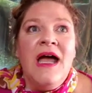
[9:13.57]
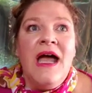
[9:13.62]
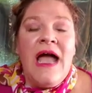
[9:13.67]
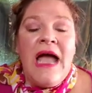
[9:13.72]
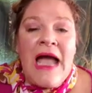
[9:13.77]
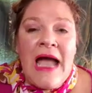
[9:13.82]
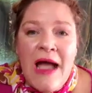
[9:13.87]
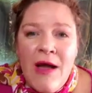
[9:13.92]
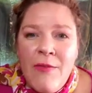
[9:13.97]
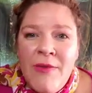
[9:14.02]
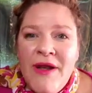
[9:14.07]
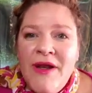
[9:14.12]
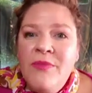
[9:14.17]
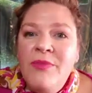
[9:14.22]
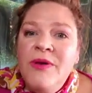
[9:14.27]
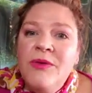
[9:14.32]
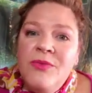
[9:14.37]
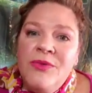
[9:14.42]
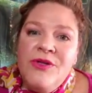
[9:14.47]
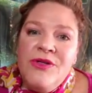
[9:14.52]
How many
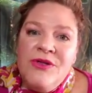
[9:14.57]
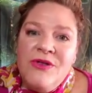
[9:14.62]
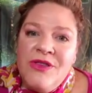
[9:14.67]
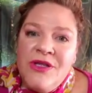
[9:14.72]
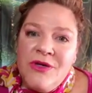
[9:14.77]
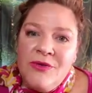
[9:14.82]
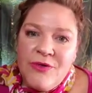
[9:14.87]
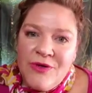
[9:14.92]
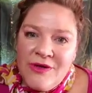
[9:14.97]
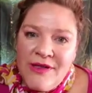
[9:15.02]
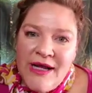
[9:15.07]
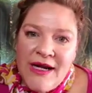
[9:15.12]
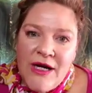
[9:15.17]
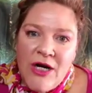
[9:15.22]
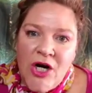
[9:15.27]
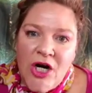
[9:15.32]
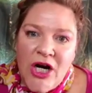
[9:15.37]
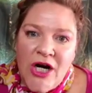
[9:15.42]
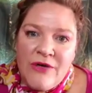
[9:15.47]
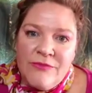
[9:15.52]
people do you think were in that
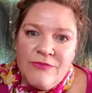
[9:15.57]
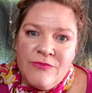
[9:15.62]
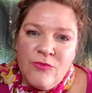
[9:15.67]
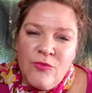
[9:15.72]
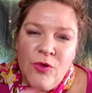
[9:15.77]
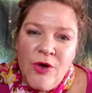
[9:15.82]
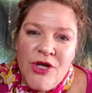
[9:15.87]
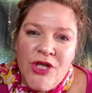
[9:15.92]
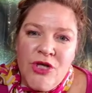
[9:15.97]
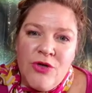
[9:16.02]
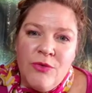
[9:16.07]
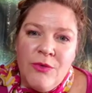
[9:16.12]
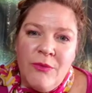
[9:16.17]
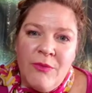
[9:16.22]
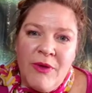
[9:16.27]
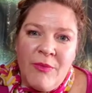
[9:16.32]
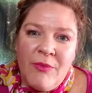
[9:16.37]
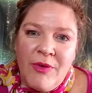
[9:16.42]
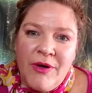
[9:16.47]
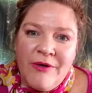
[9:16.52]
car? What do you
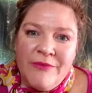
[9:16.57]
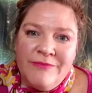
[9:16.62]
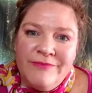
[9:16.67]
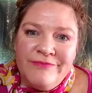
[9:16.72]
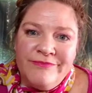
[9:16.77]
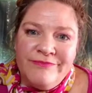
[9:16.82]
remember?